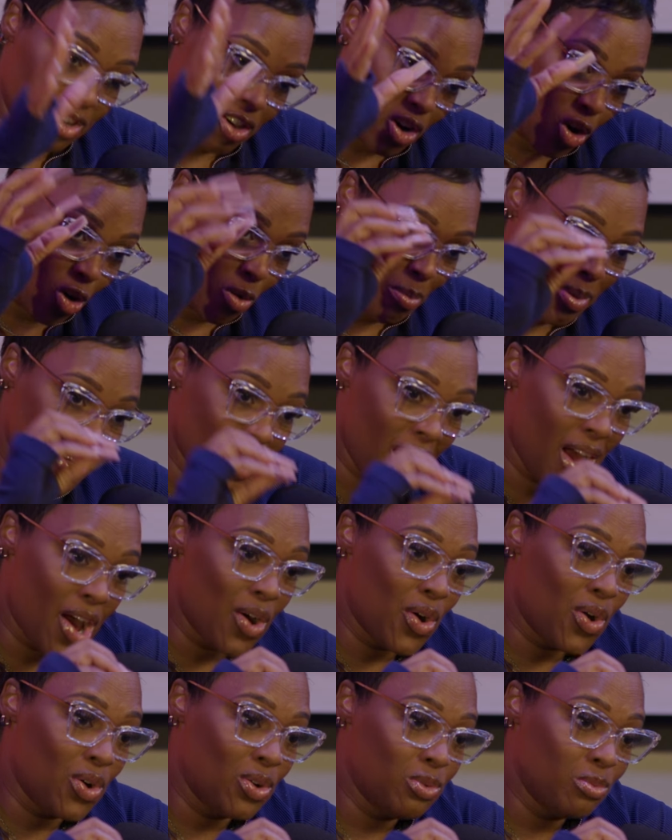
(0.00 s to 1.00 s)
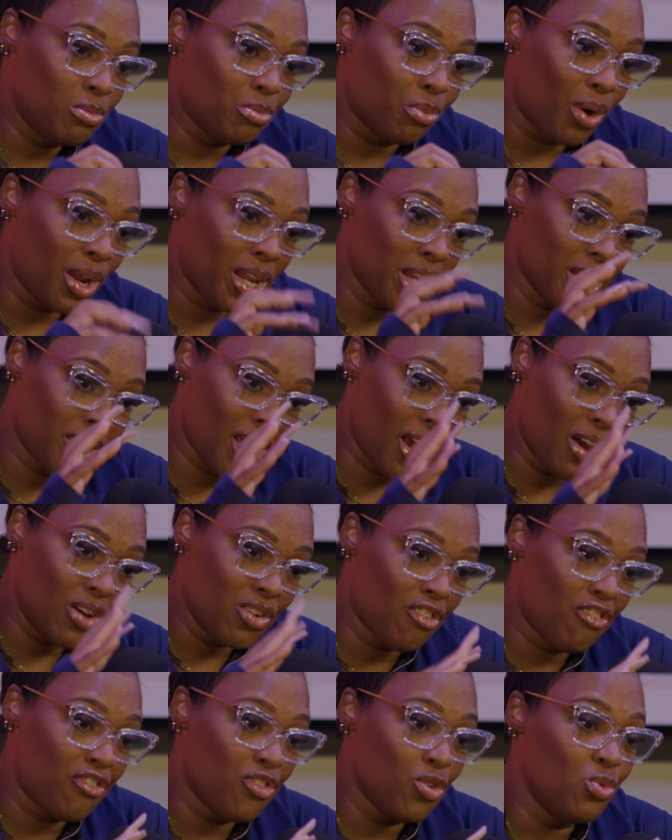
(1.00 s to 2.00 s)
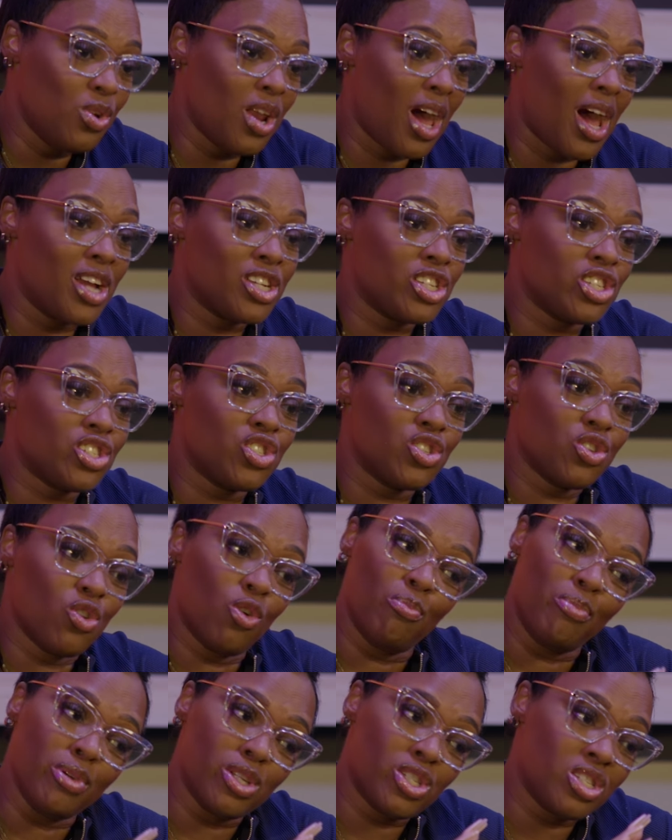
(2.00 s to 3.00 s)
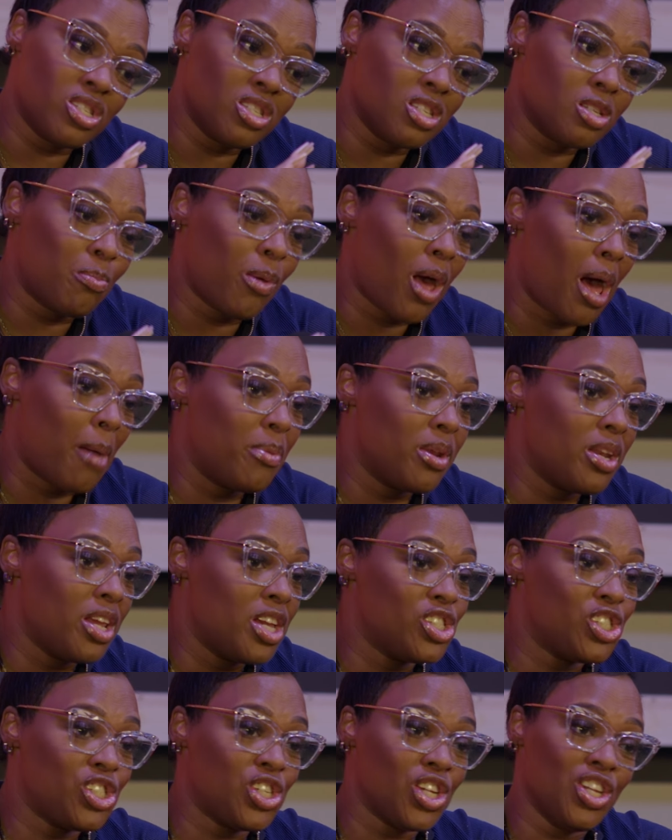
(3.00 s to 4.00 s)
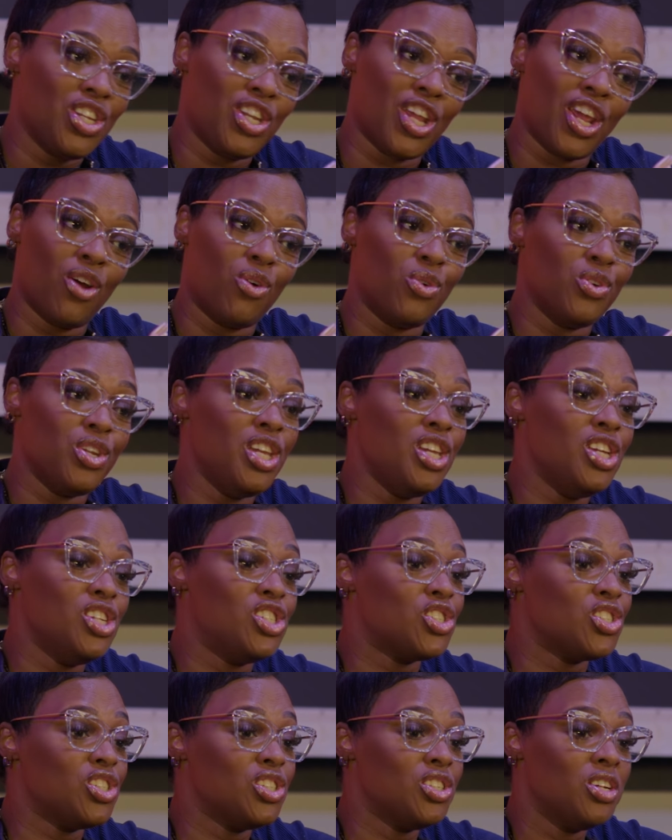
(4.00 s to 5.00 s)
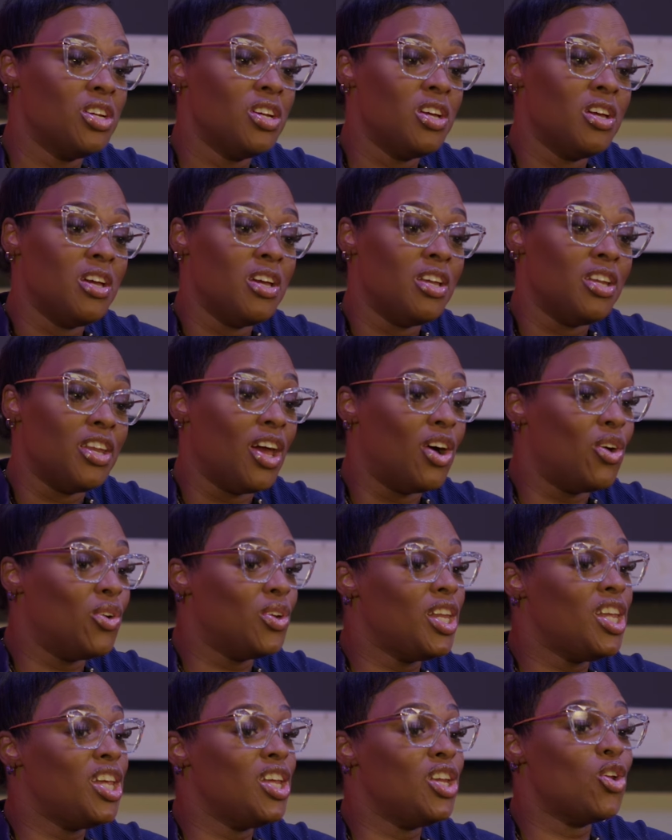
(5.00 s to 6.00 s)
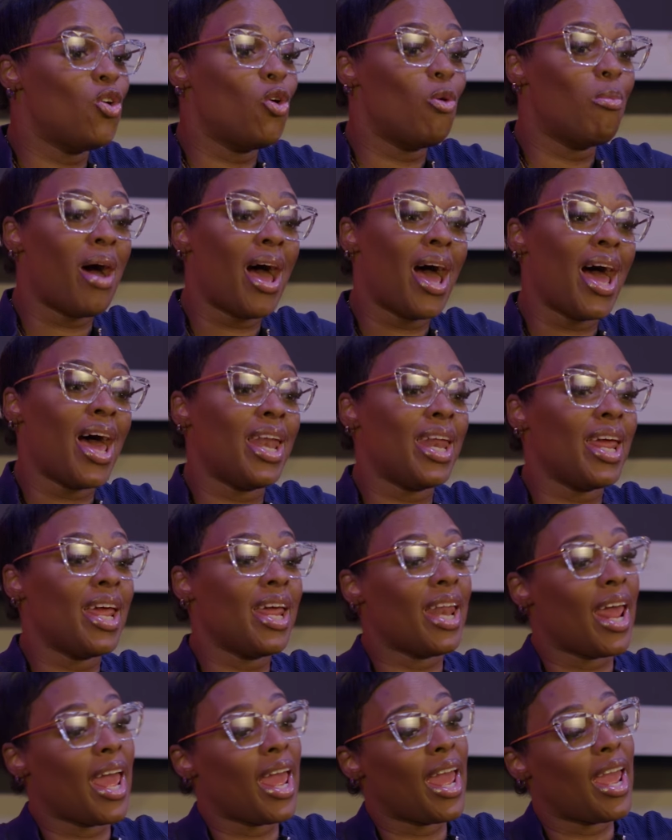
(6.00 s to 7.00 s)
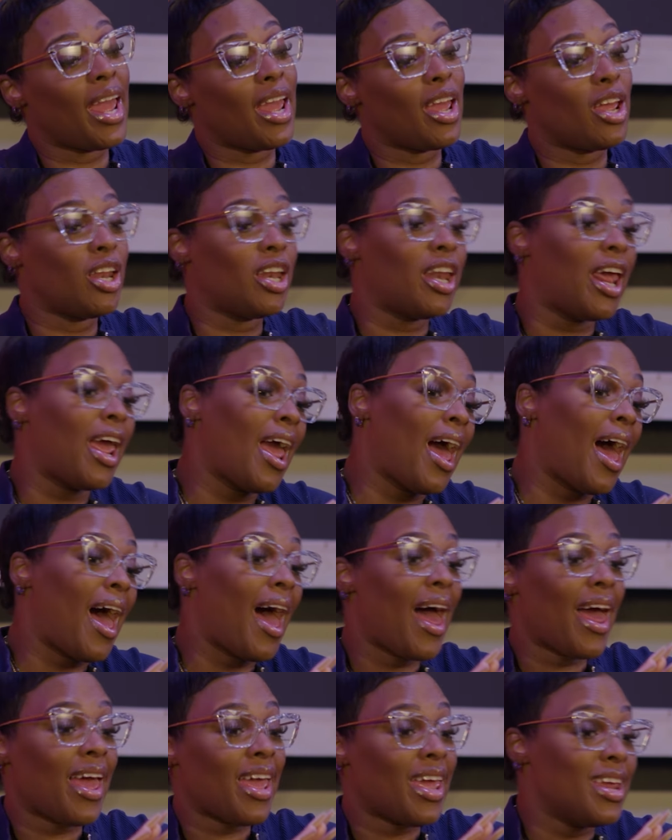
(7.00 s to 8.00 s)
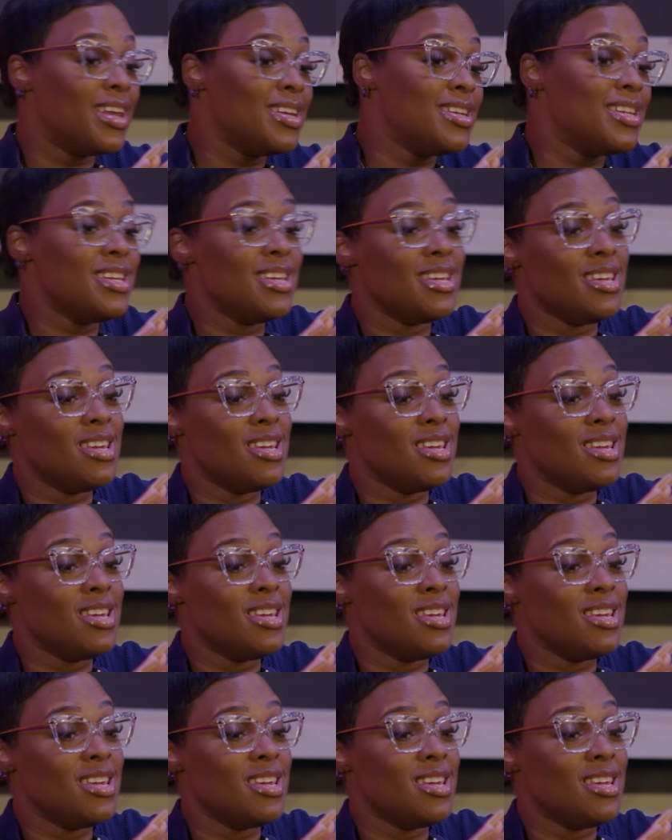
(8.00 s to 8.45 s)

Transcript: calm it down, bring it down a few notches. You know, bitches is popping their shit. They don't need you. They don't need nobody. They I-N-D-E-P-E-N-D-E-N-T.